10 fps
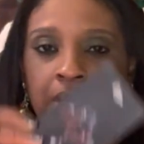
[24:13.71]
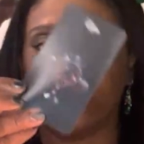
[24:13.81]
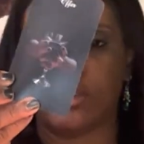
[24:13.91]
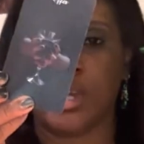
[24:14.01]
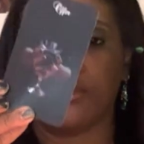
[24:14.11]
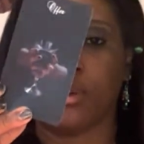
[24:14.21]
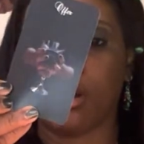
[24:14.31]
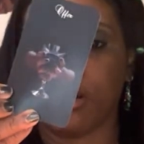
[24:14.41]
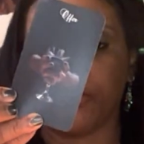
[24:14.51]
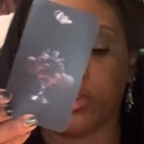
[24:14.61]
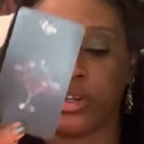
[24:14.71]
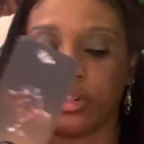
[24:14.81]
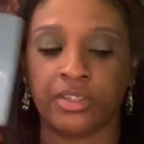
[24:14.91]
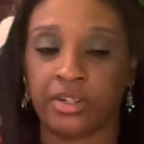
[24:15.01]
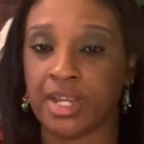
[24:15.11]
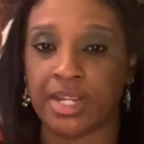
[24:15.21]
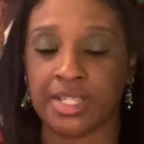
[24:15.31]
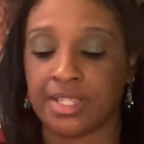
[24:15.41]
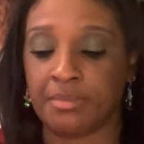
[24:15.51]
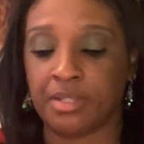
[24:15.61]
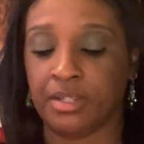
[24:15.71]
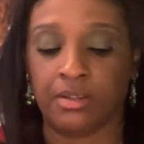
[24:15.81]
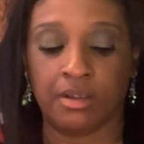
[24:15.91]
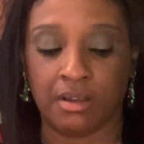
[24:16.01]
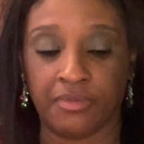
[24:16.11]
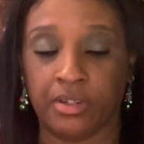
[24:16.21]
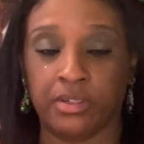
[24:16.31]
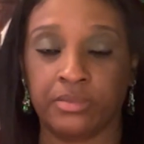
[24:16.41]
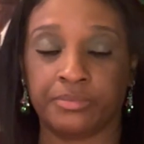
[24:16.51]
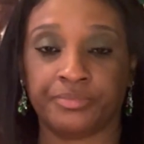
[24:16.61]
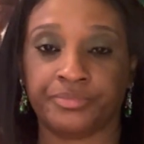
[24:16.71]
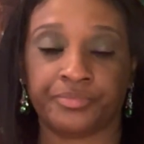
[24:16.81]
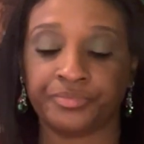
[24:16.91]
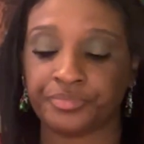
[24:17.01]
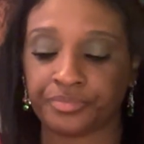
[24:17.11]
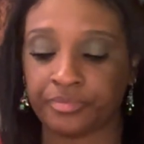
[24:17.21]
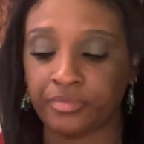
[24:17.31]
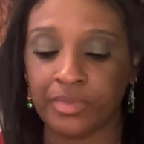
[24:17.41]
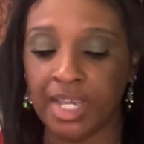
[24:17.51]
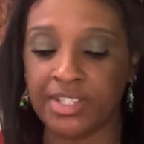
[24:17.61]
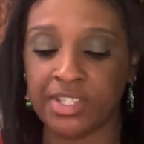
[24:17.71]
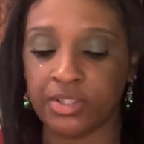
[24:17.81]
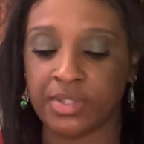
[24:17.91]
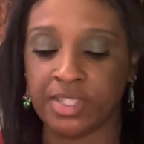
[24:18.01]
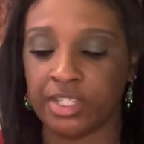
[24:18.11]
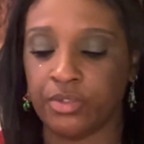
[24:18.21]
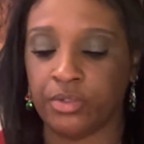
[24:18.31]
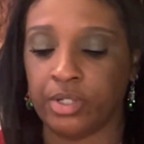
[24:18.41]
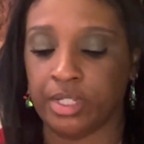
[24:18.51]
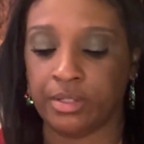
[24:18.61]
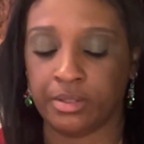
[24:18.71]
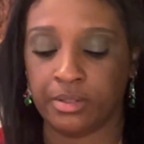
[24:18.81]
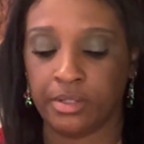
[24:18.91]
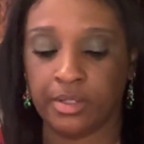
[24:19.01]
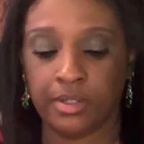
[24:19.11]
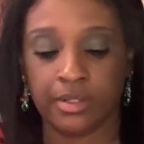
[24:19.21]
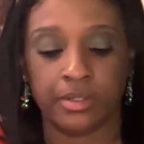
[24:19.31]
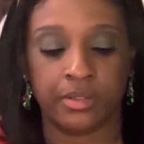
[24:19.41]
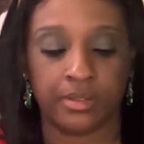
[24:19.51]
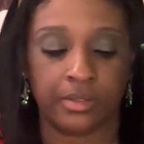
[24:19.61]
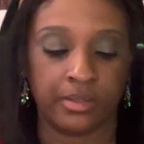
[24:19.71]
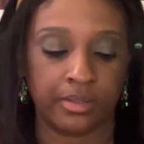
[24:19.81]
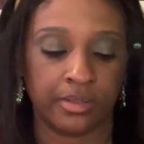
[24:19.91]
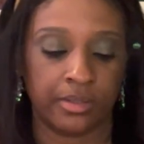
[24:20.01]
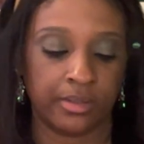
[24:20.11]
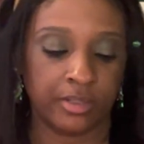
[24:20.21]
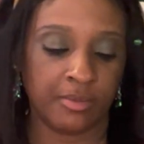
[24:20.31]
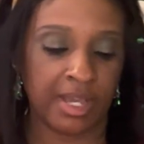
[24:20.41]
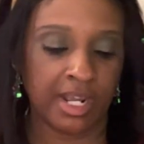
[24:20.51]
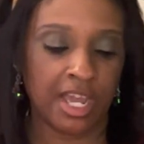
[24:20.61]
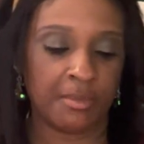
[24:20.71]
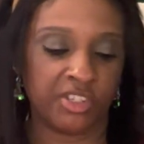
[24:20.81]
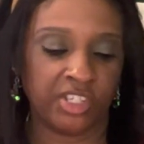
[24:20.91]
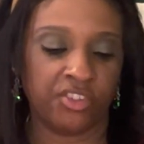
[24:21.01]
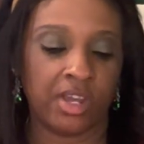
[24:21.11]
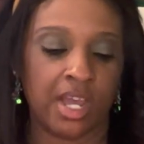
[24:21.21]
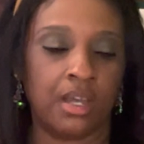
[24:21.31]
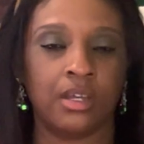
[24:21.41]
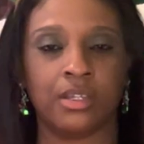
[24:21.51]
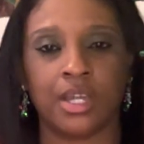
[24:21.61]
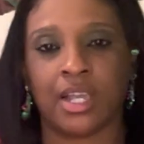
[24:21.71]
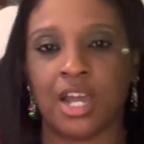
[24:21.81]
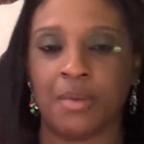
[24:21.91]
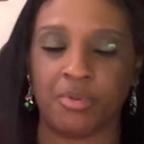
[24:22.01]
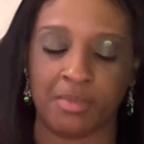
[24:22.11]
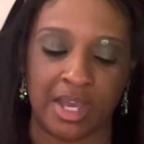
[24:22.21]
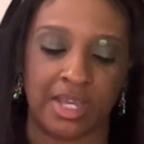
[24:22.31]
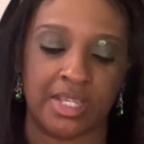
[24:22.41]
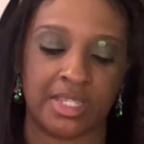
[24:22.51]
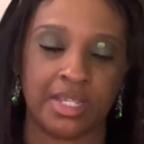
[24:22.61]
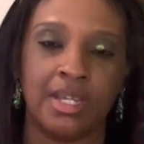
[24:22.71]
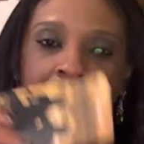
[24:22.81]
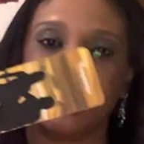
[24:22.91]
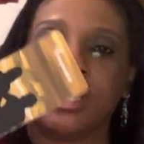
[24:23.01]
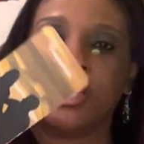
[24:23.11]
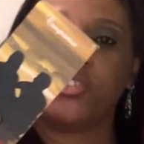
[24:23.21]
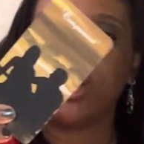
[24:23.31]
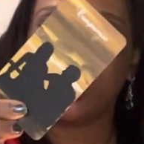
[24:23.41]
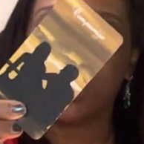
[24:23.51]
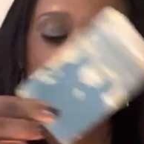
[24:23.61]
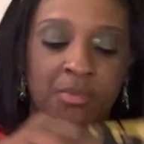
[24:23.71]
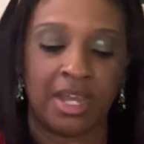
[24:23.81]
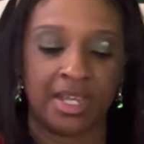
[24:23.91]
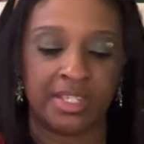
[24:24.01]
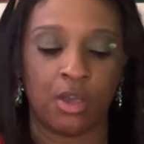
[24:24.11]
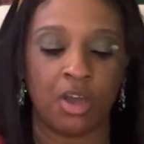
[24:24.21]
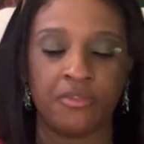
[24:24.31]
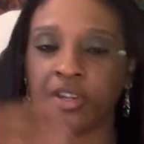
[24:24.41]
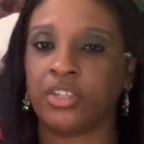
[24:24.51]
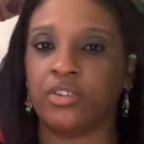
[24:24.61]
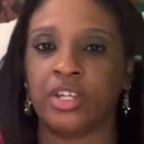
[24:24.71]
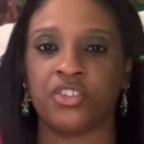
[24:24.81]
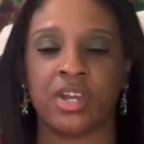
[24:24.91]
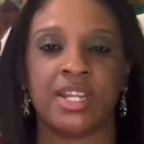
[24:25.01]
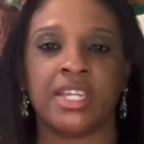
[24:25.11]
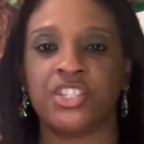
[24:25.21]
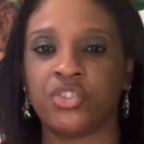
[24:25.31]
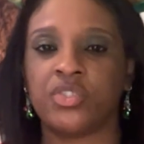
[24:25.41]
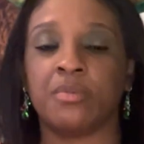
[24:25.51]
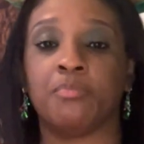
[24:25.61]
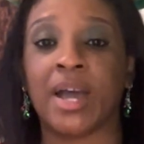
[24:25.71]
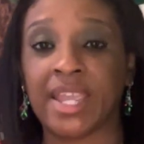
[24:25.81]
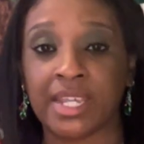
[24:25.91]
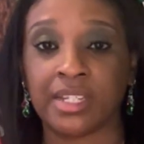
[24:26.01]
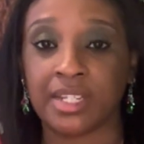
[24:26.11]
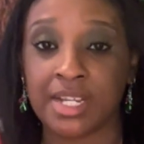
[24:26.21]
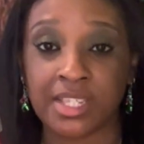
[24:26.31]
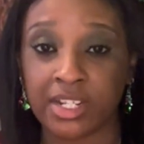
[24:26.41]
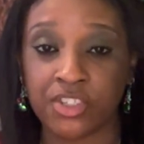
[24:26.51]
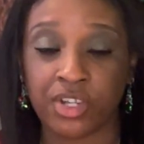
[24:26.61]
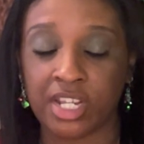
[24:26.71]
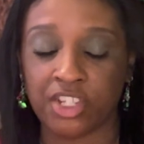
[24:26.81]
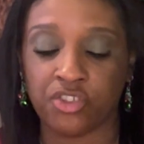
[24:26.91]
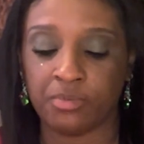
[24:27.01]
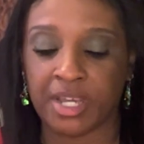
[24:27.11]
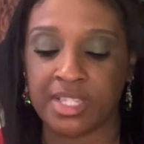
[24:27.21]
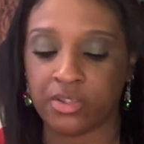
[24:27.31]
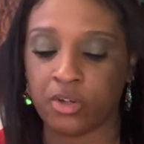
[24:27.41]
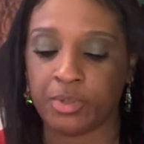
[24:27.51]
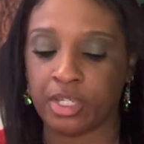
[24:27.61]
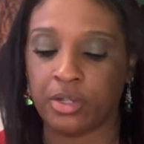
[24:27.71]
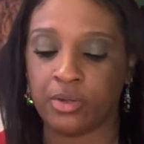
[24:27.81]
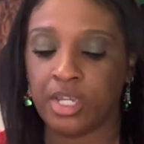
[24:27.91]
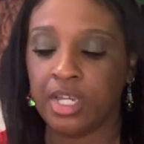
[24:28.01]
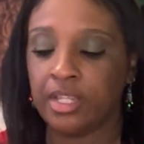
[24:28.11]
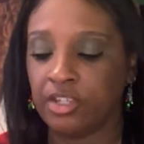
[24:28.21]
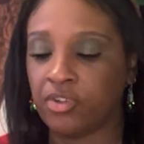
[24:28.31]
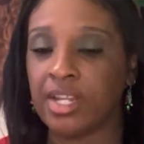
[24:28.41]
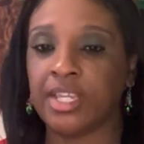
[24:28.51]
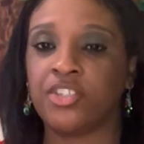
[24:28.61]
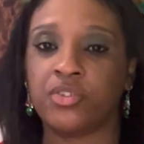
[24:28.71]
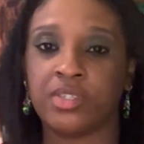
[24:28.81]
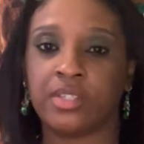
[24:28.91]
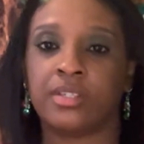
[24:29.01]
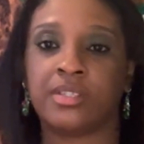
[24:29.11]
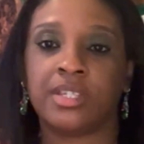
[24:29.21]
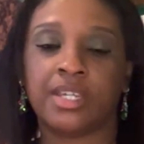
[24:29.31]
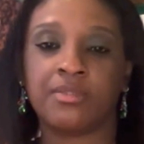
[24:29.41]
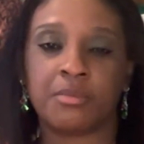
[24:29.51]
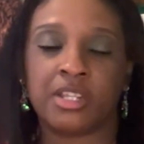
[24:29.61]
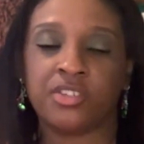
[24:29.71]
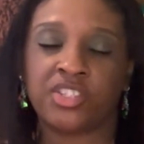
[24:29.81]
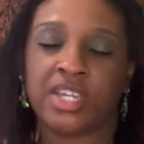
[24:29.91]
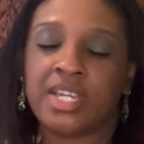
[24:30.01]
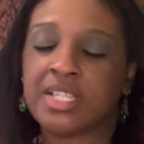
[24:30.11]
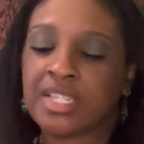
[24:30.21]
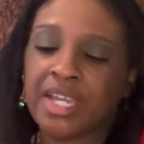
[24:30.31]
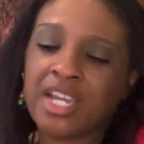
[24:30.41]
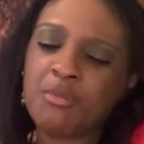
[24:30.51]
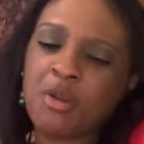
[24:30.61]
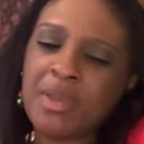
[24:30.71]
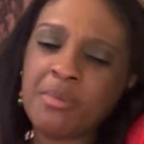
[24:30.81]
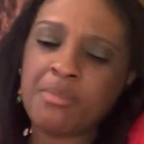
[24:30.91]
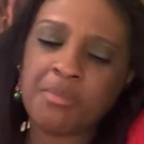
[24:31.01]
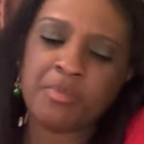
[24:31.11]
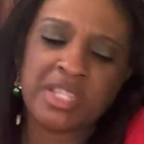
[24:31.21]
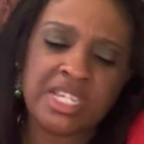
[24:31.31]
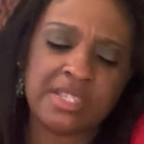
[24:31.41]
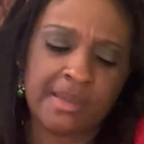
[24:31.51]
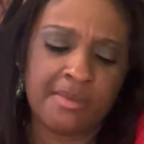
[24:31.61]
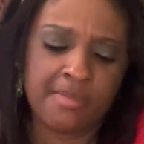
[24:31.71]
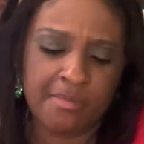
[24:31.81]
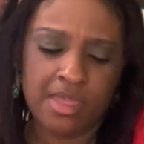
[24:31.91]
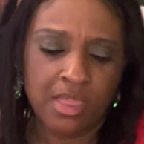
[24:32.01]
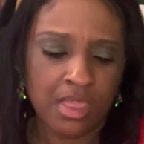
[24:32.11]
You have offer. You're not accepting their offer. I just don't see you doing it. No matter how much they try. You got compromise. Yeah, they trying to compromise. They offering you. They trying to get you to bite. Didn't I tell you they're trying to get you to bite, Scorpio? They trying to get you to give them another chance. Like, come on, baby, please, baby.